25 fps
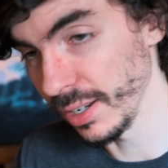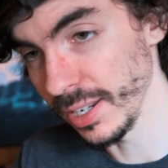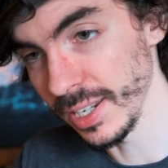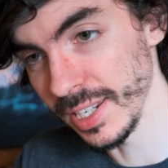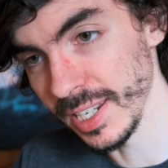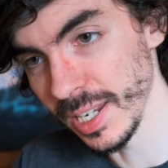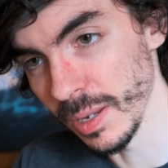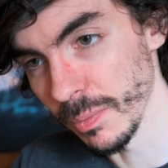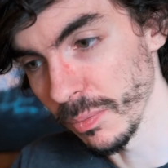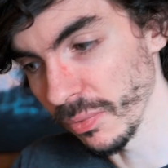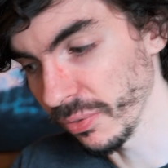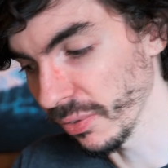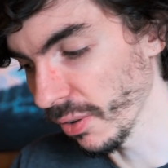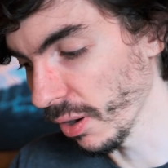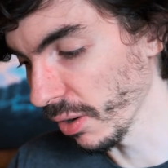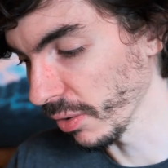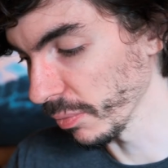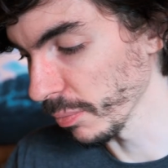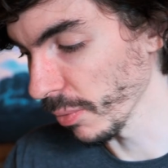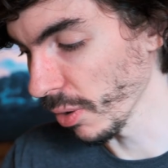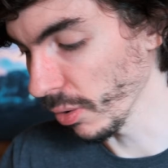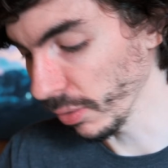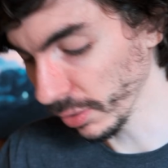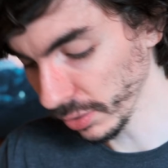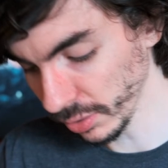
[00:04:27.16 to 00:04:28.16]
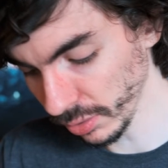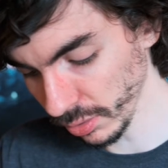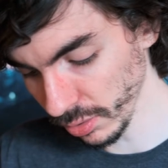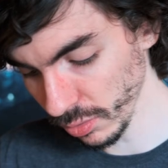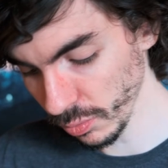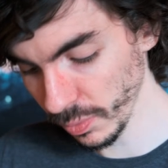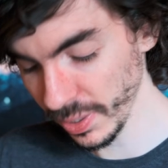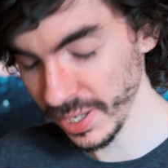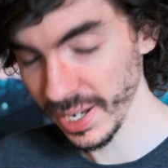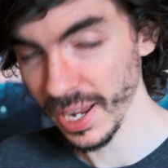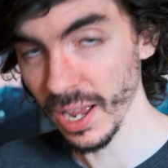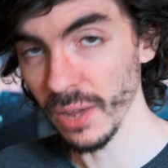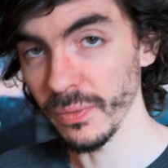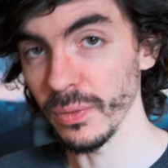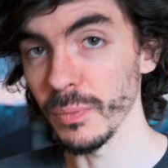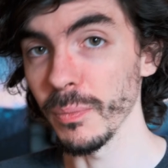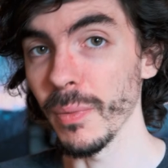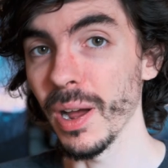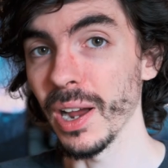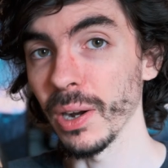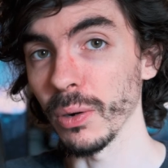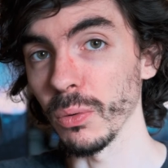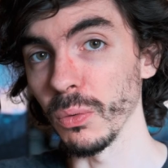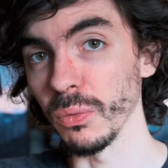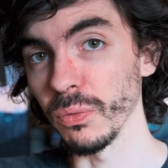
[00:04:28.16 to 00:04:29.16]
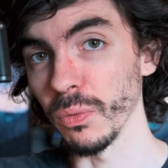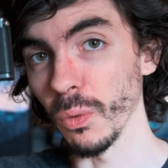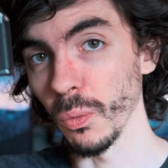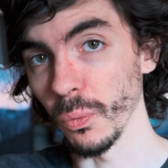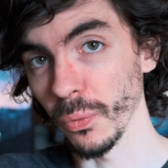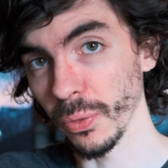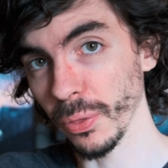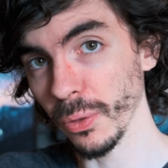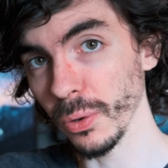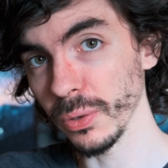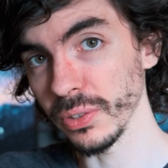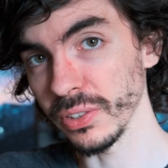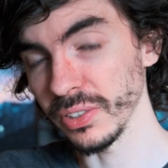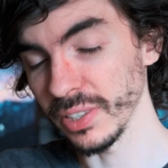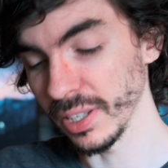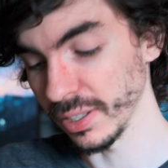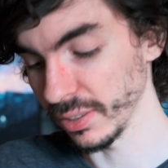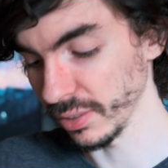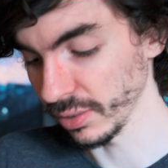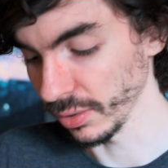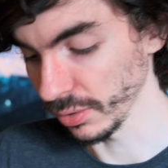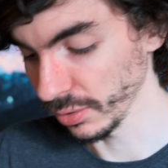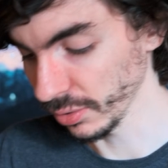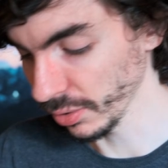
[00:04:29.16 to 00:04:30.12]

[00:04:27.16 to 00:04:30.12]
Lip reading: E-M5 Mark II we have a Micro Four Thirds sensor.